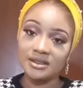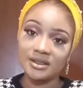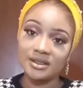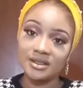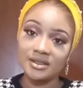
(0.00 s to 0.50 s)
it
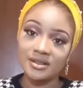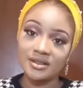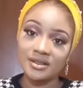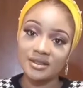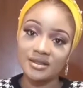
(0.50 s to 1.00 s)
doesn't
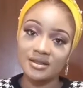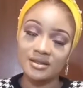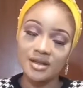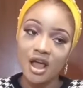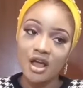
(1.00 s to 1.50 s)

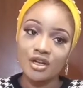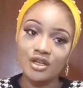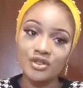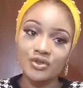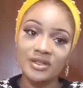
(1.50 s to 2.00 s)

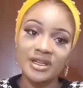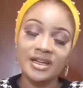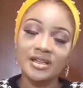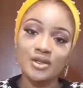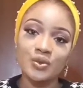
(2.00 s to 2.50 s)
look like
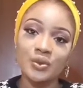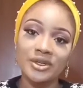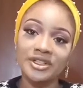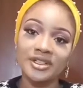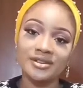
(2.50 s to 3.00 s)
it's
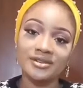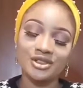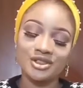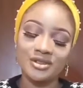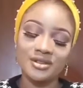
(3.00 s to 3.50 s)
working. You
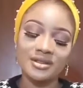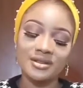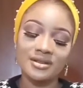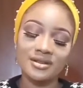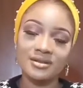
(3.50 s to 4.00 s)

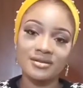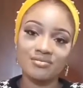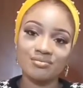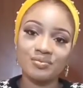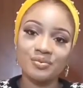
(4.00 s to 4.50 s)
just
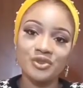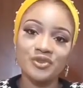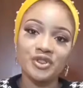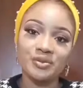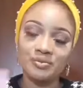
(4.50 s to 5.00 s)
move
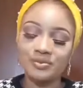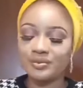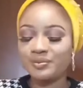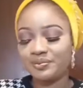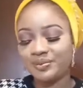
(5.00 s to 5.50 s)
your
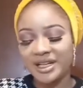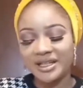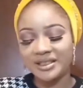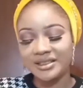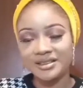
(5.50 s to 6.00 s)

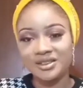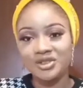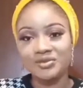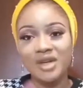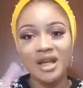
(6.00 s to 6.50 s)
mind and
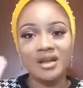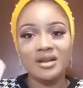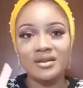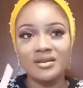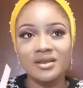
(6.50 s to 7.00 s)

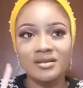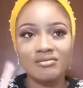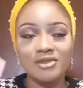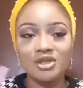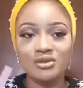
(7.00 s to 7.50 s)

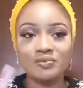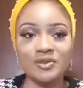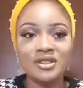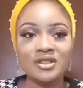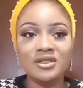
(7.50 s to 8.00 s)
your
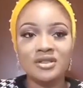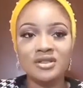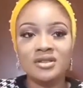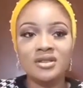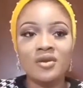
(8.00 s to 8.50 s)

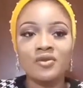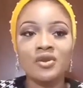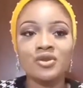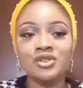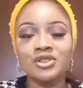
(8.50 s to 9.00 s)

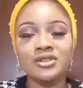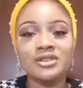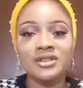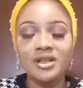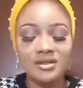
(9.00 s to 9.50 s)

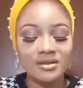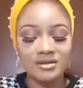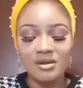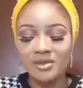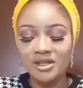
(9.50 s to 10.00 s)
self-consciousness to
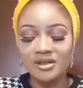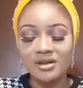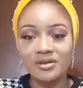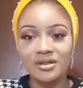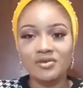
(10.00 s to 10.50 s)
something
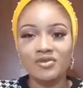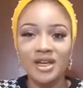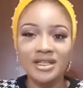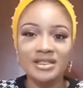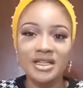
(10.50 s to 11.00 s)
else and
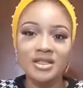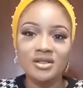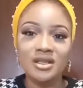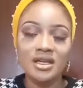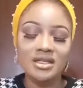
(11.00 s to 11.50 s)
find little
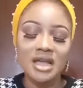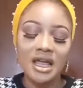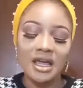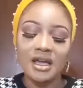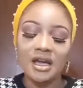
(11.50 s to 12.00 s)
things
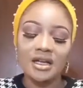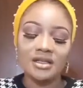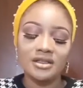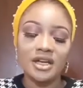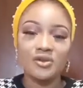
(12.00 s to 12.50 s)

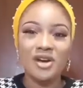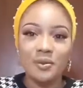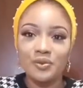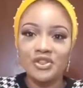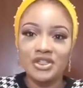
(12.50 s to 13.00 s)
and that you
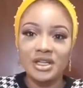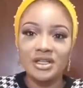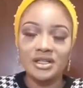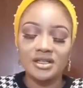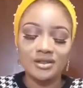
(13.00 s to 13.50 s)

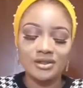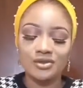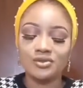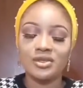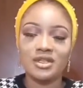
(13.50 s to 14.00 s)
appreciate, and
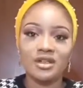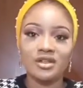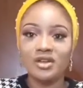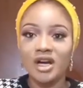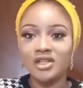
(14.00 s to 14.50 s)
you see that
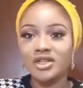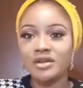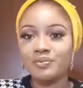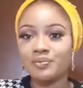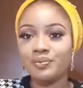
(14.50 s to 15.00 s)
you actually